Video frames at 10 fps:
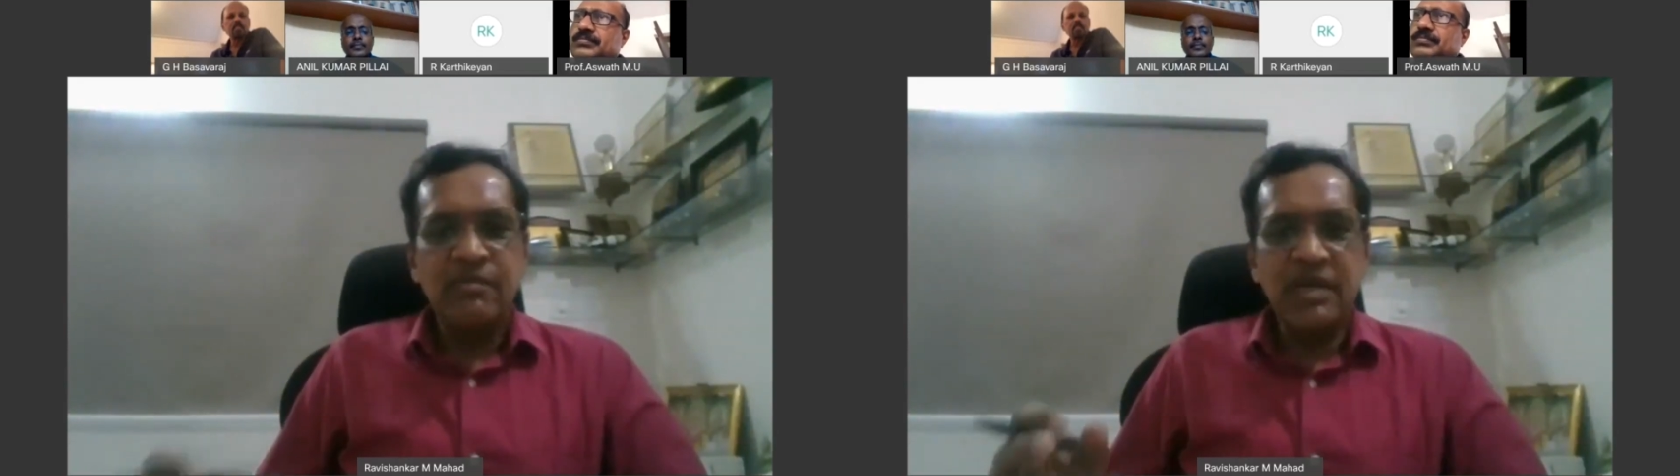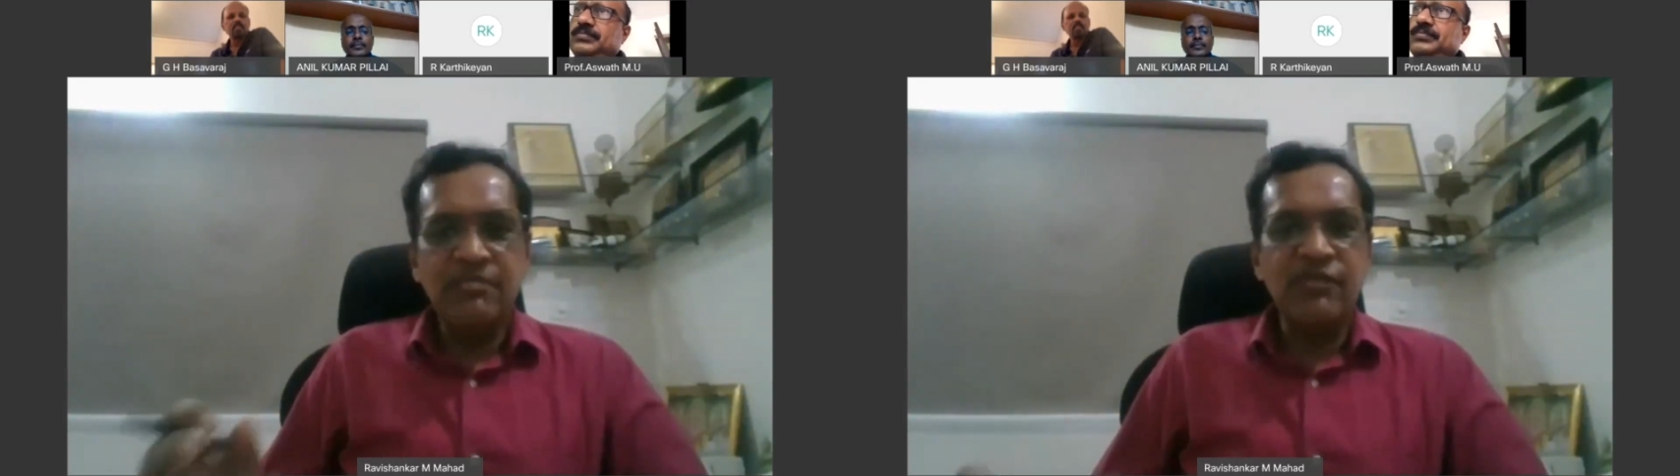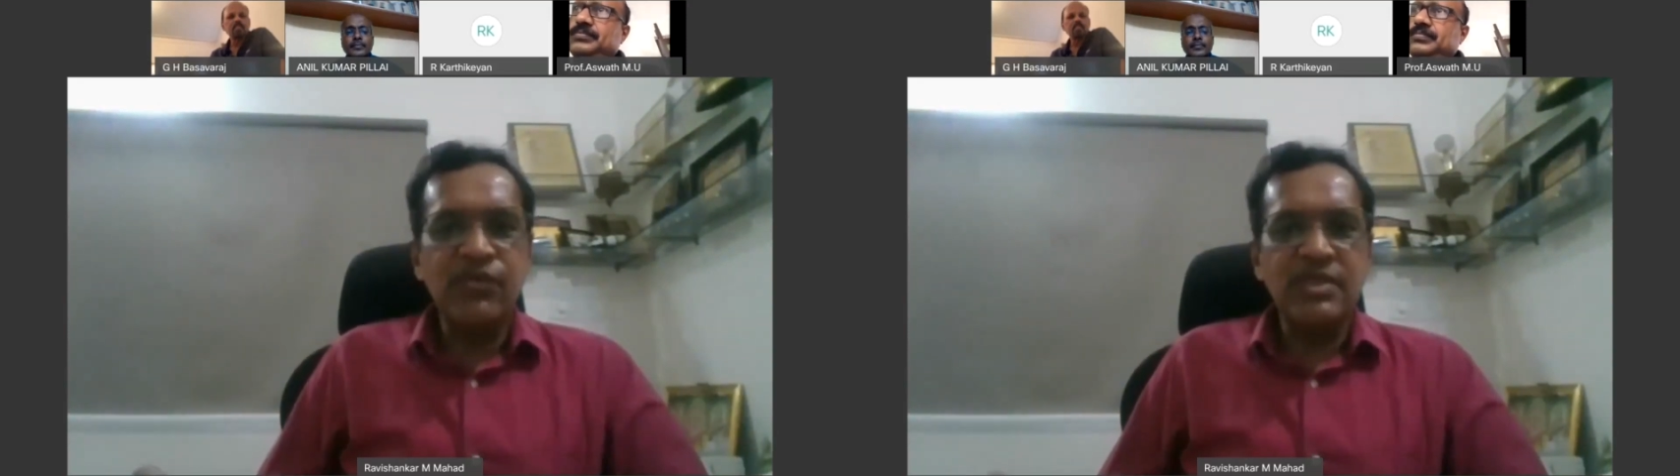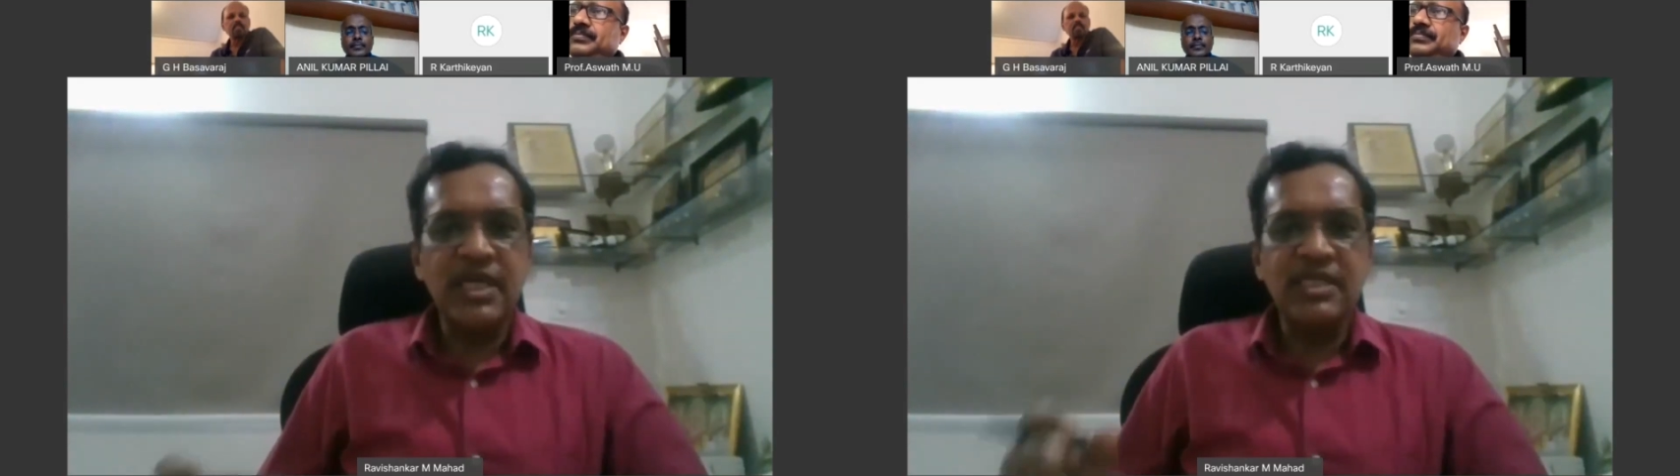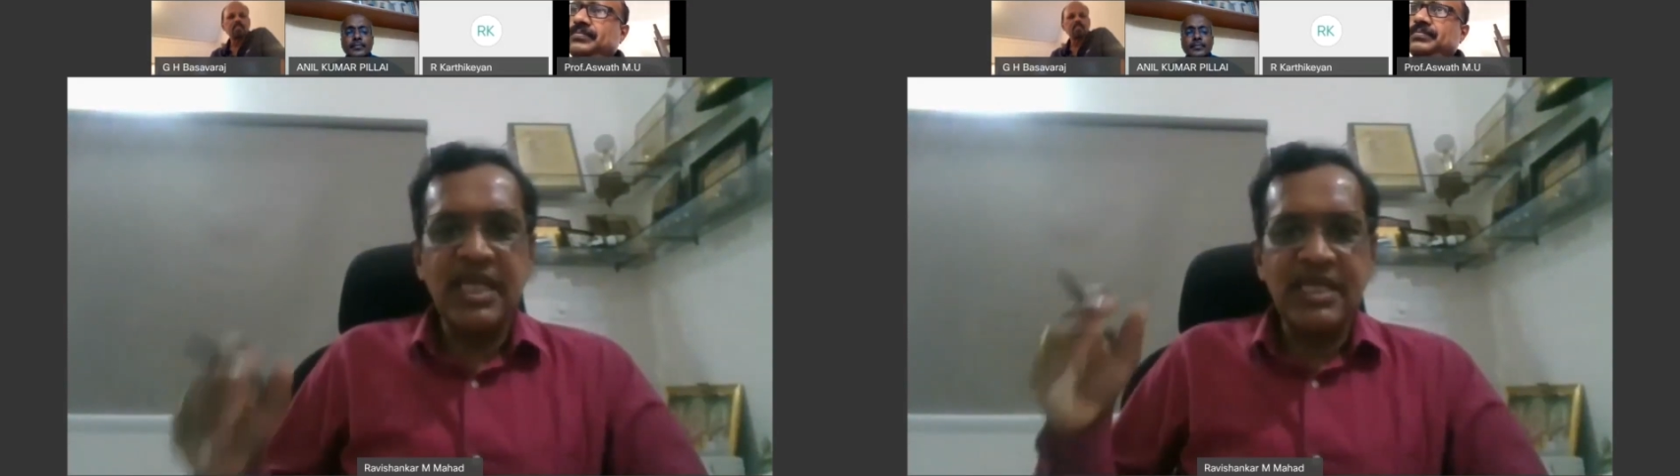But before
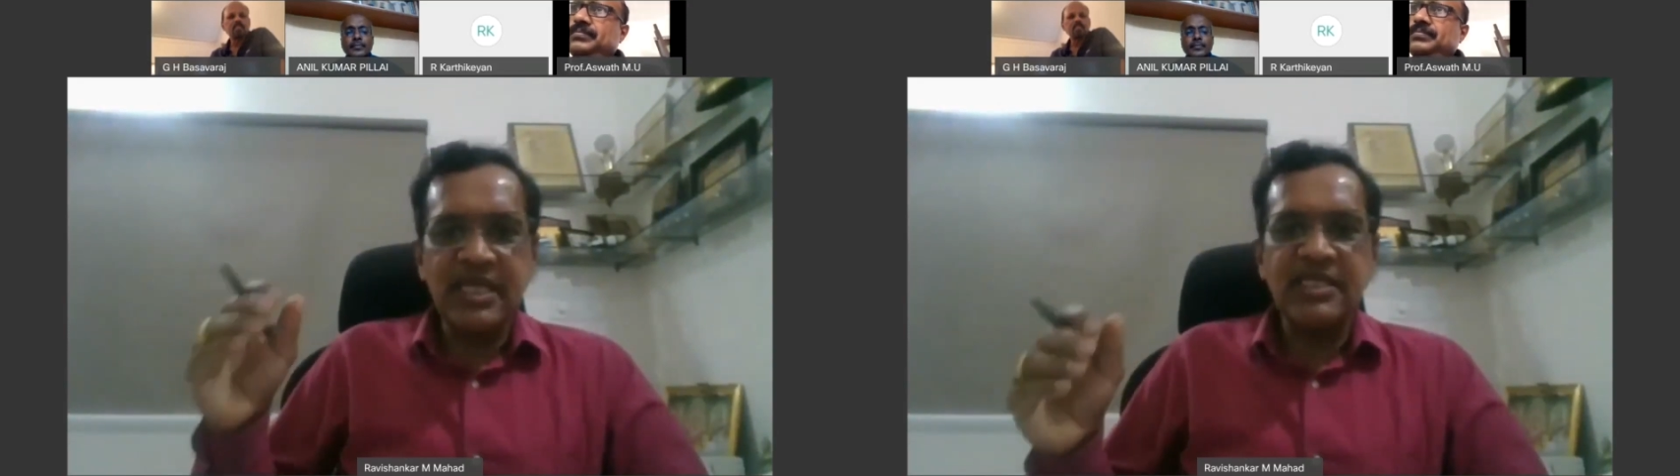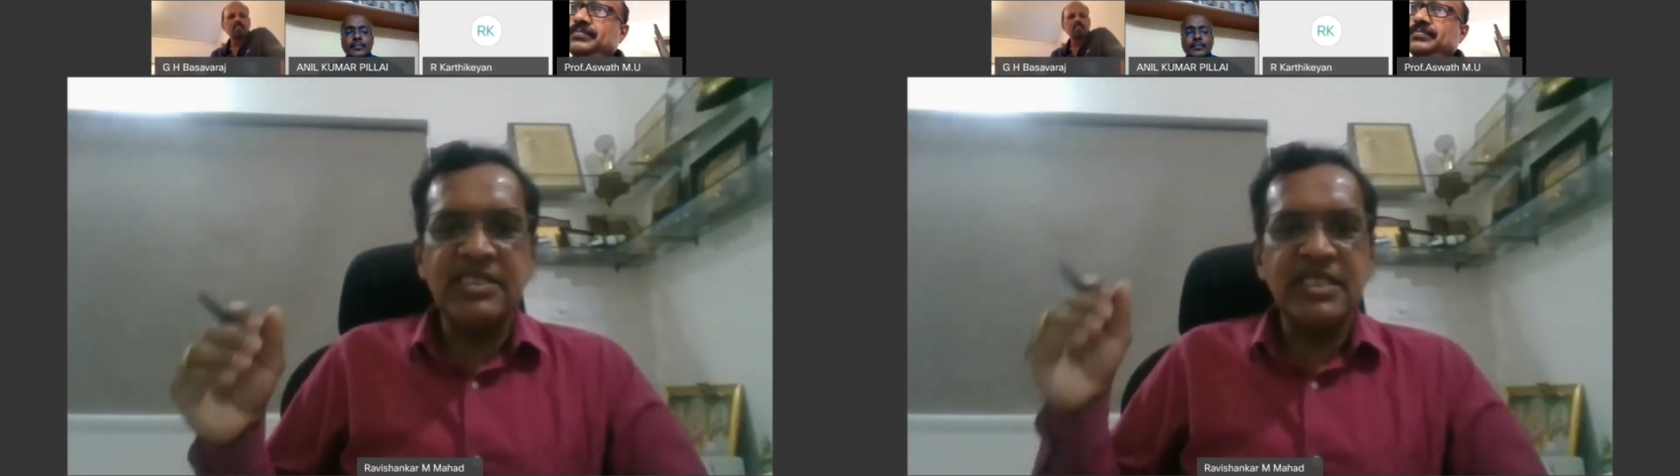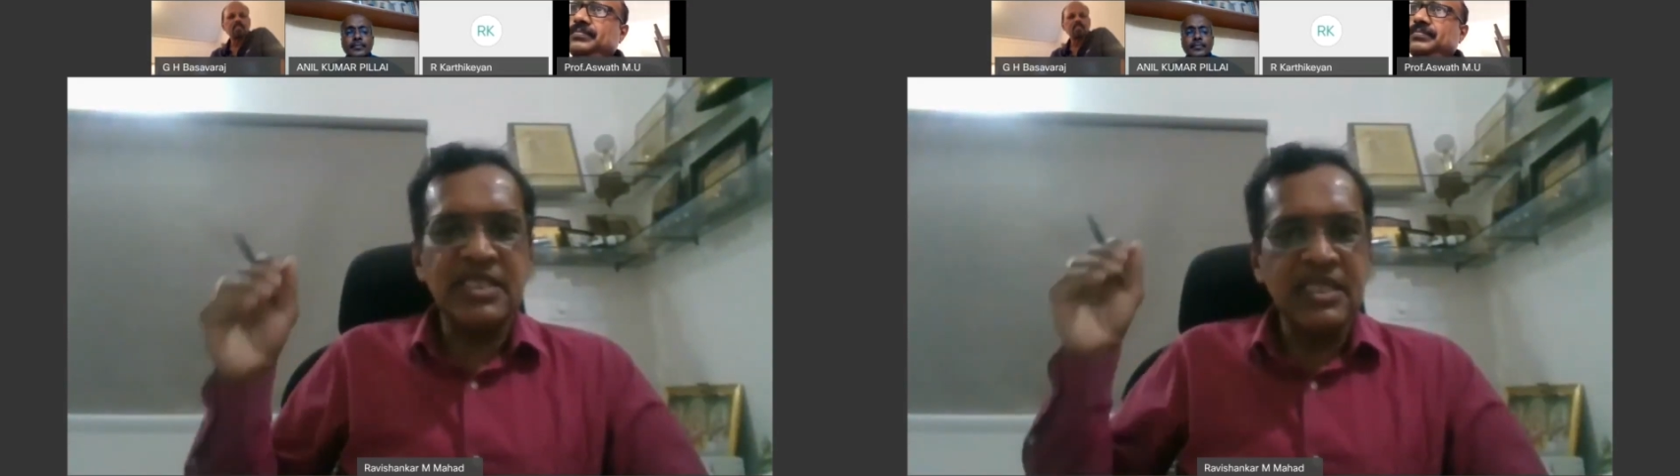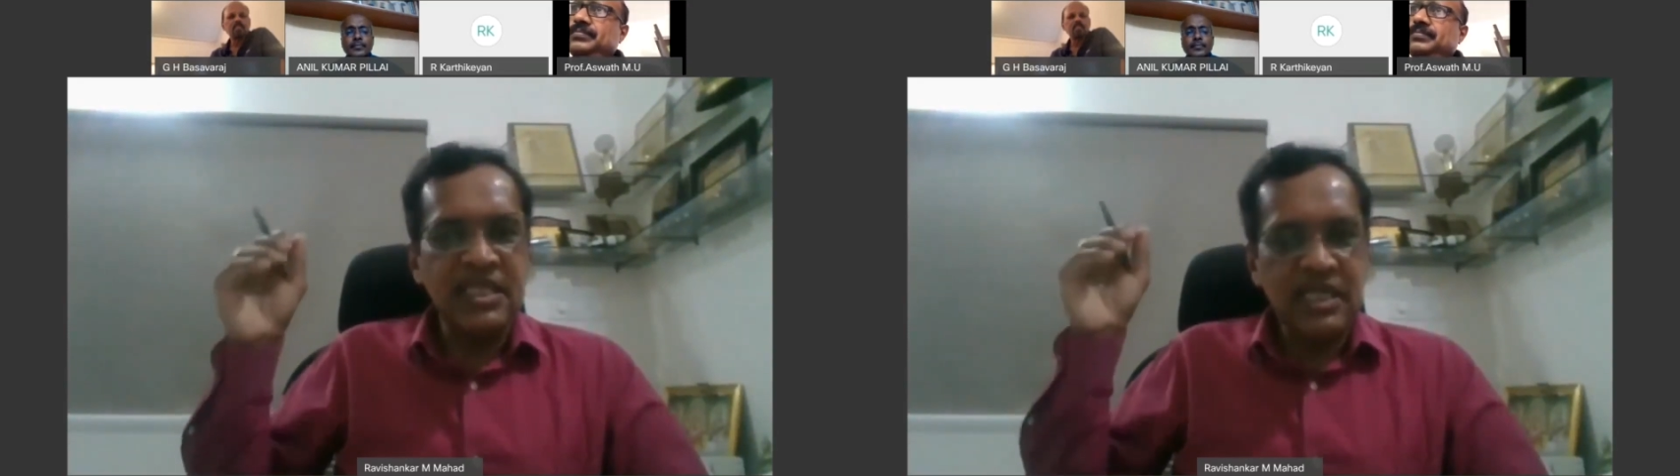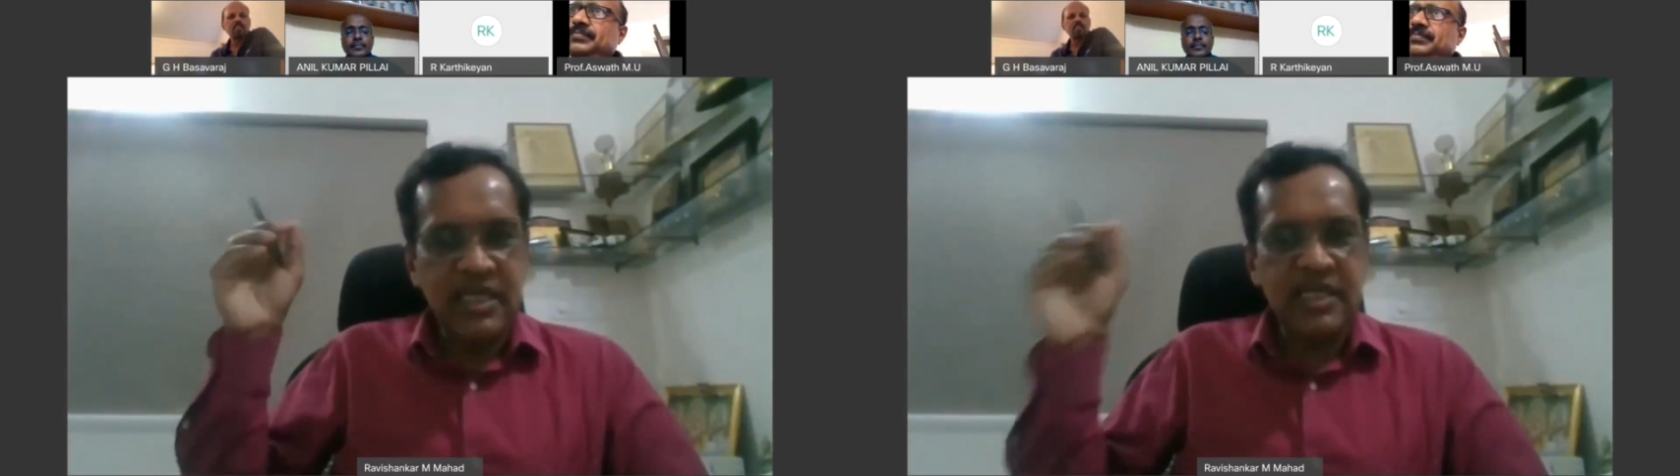that, the
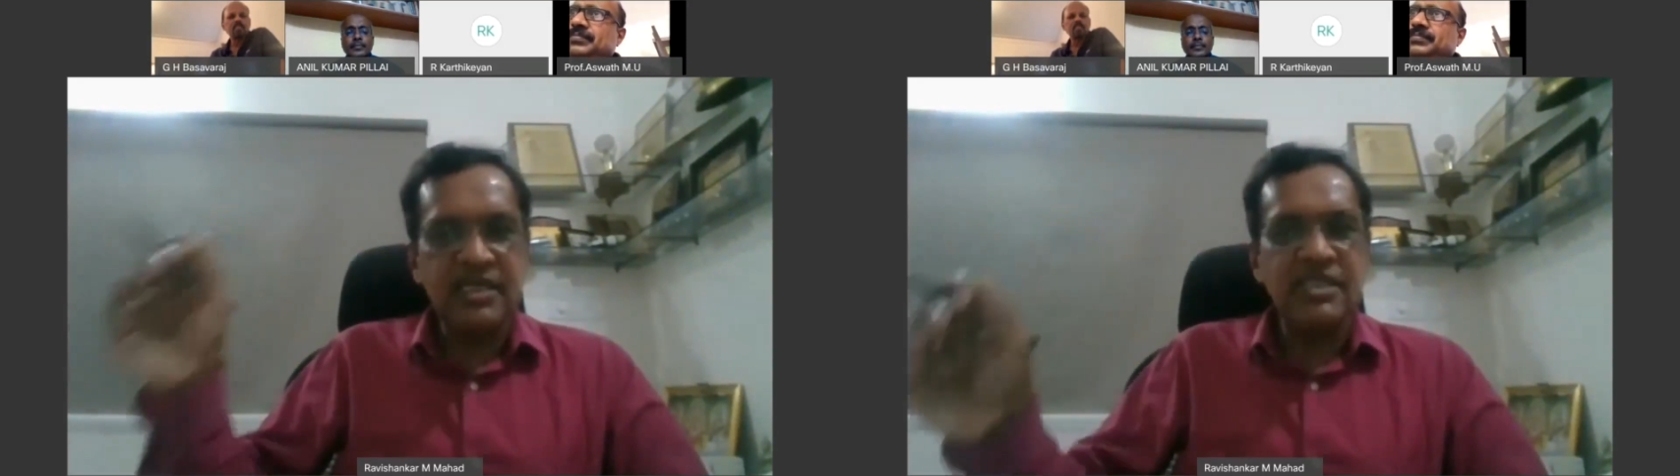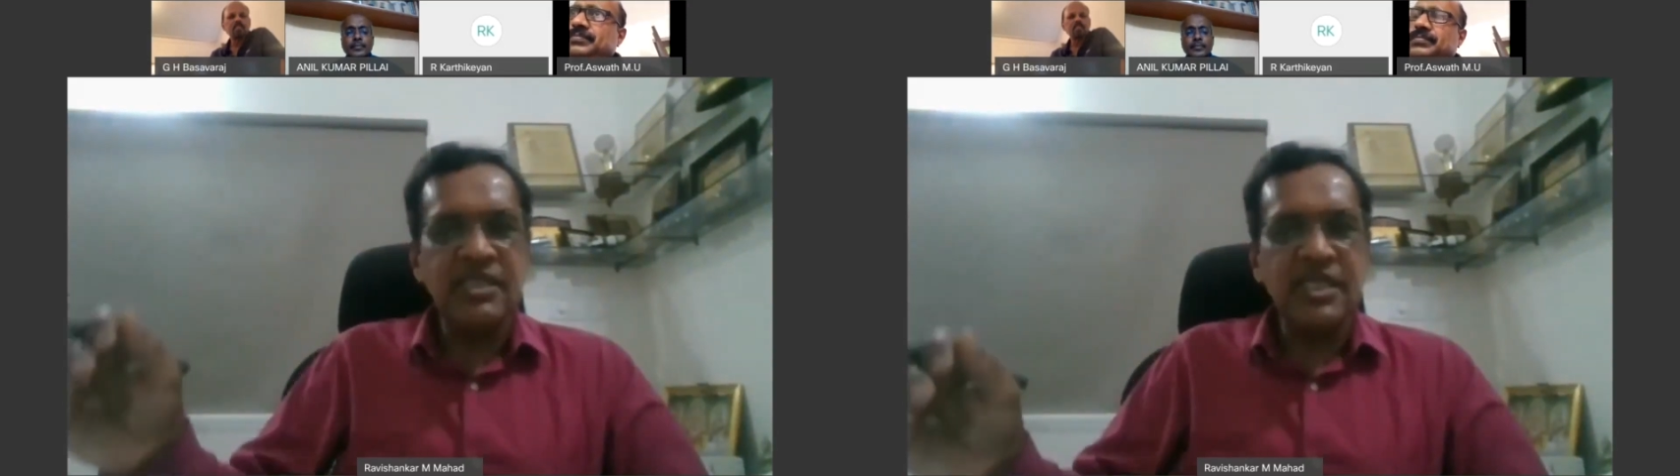technician